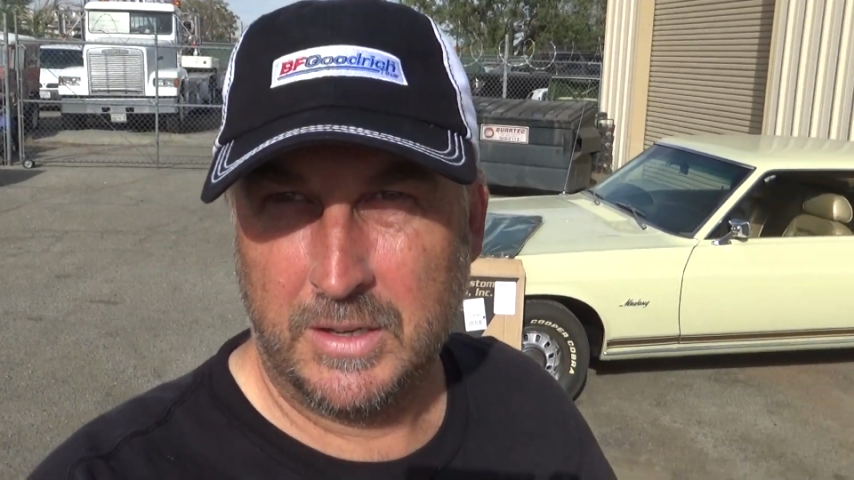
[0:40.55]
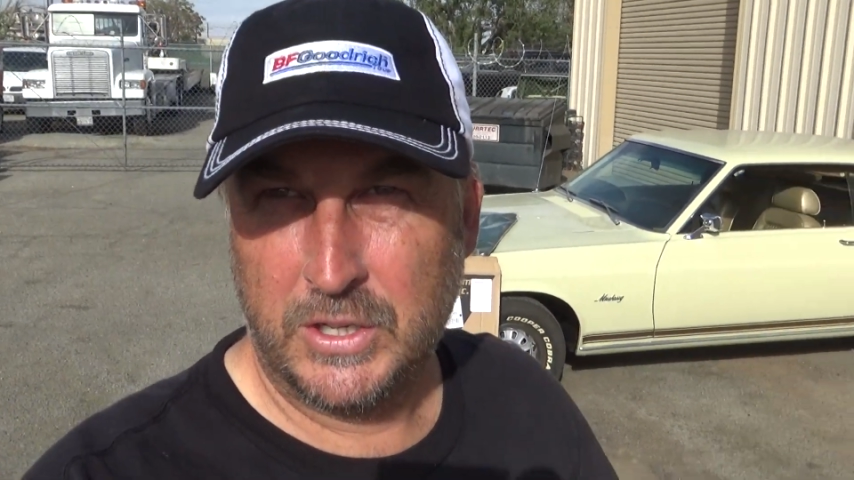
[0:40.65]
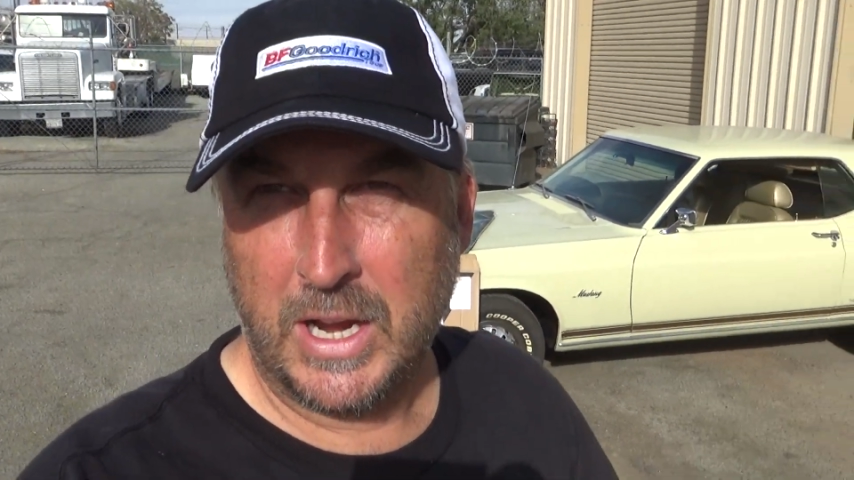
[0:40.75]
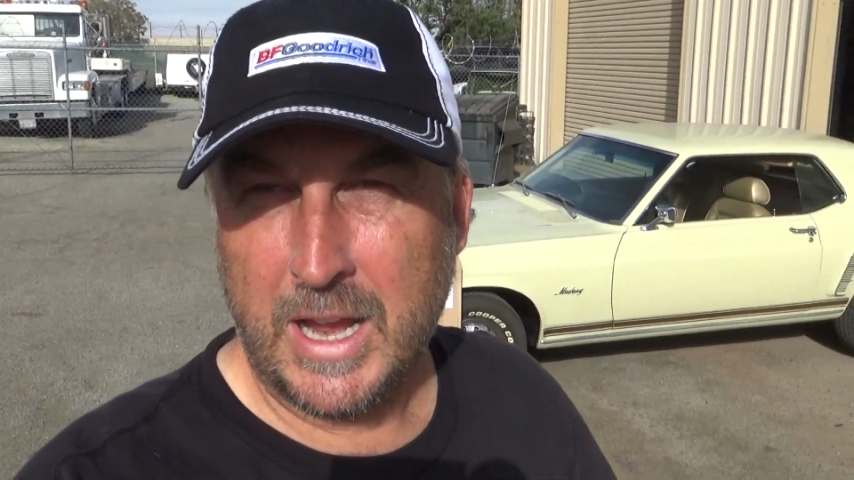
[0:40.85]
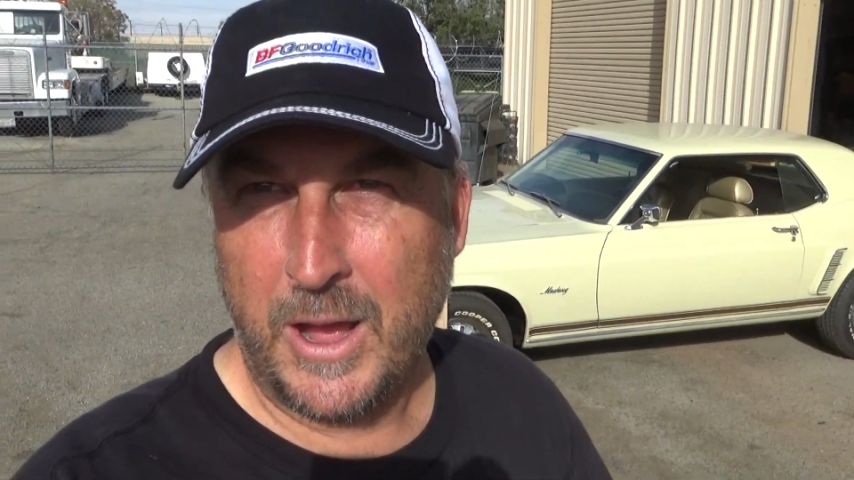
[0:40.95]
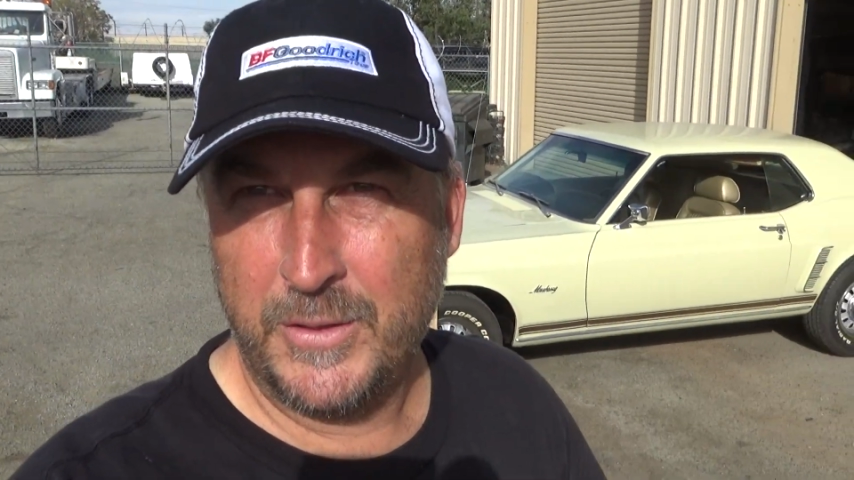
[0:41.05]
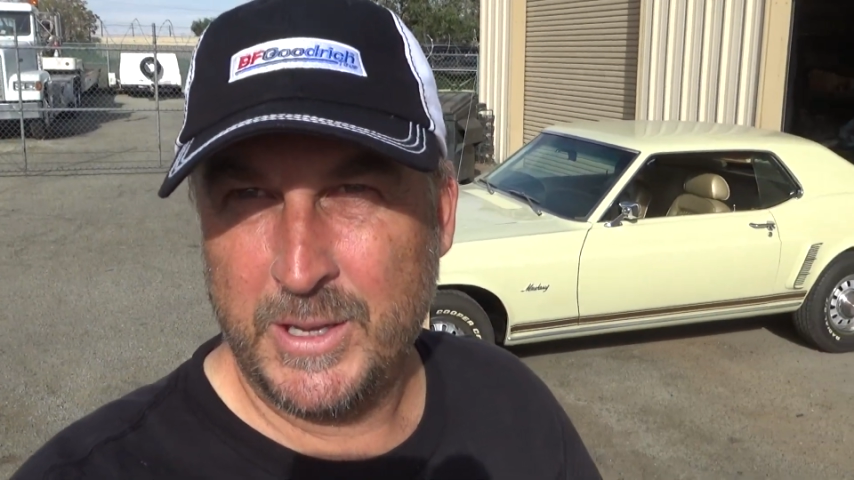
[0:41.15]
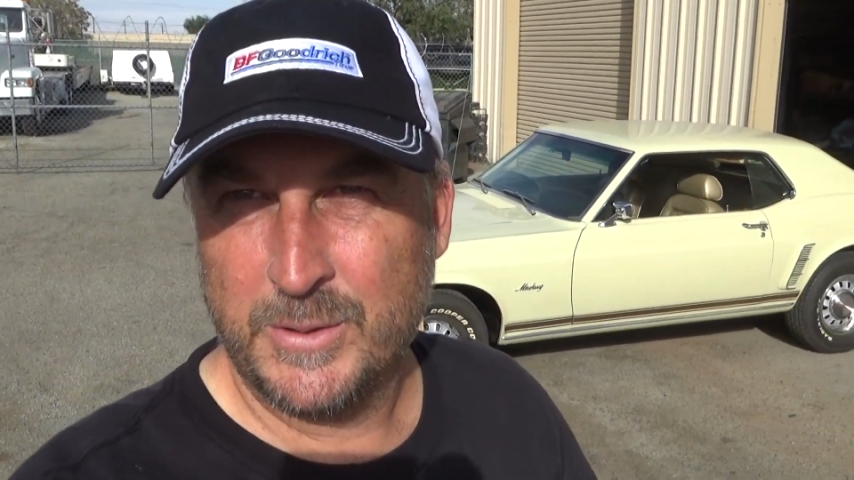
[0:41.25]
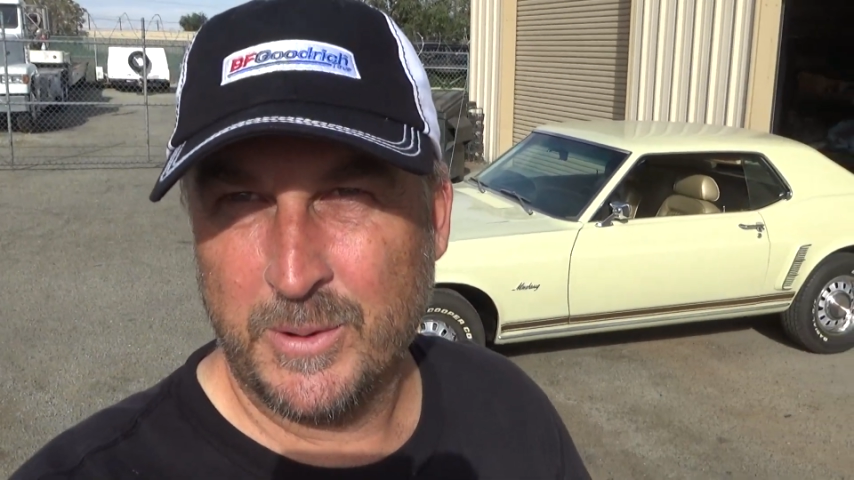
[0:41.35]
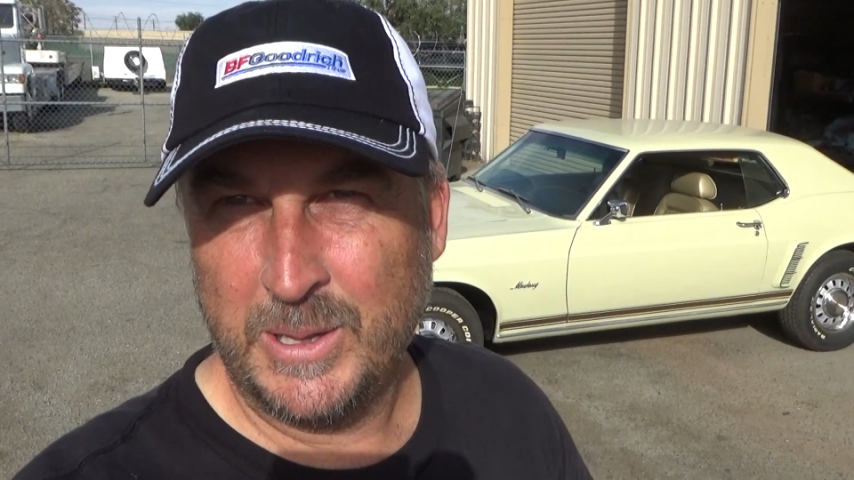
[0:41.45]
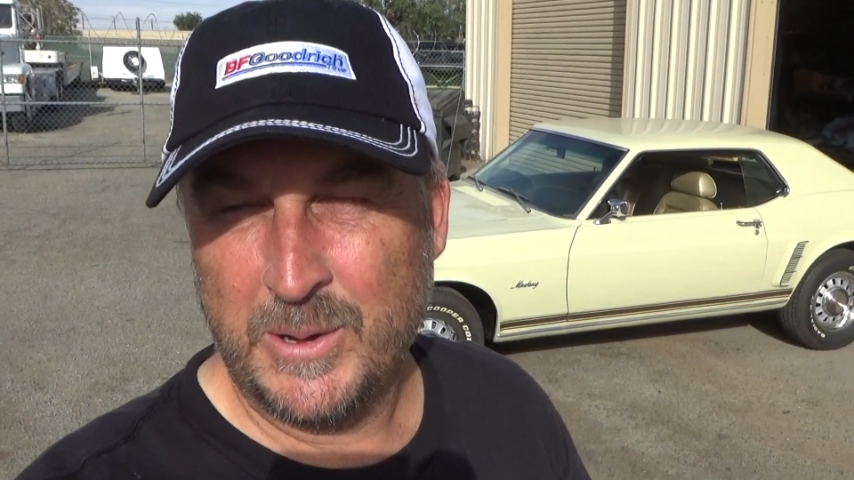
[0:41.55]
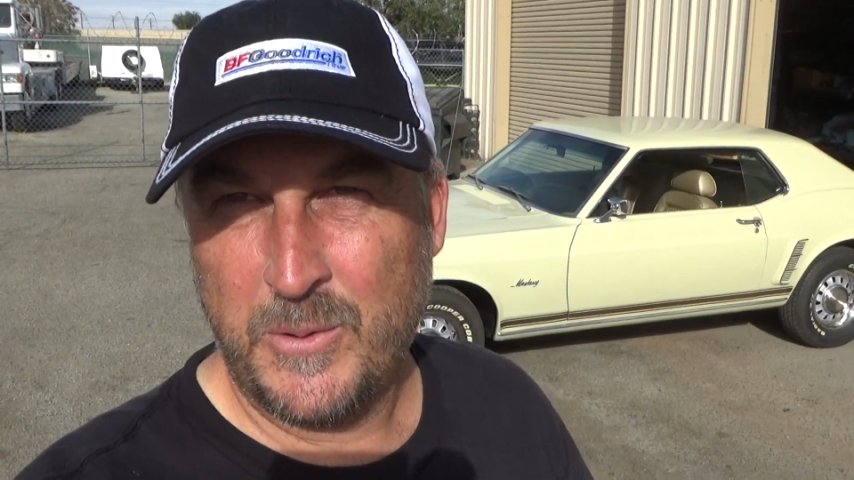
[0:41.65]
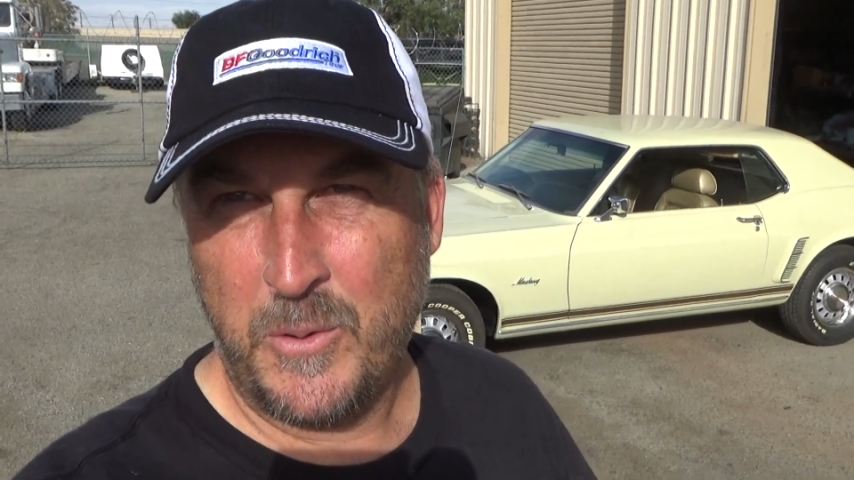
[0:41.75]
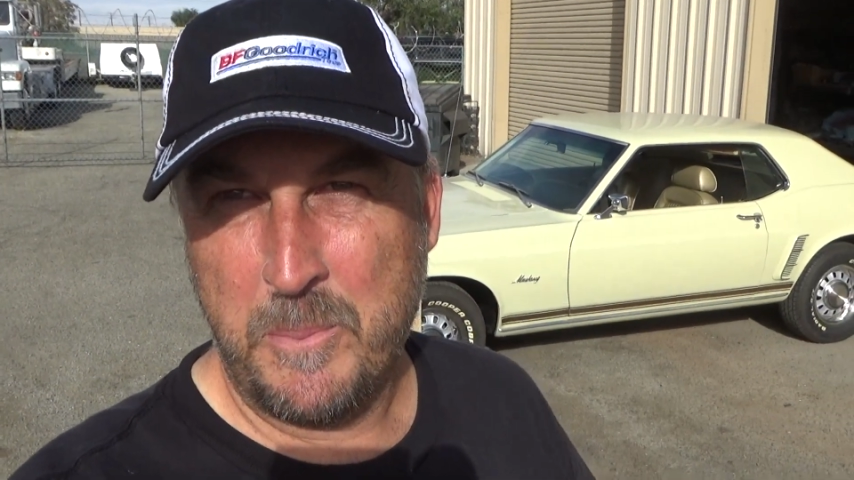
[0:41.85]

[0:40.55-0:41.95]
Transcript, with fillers: Check out these really cool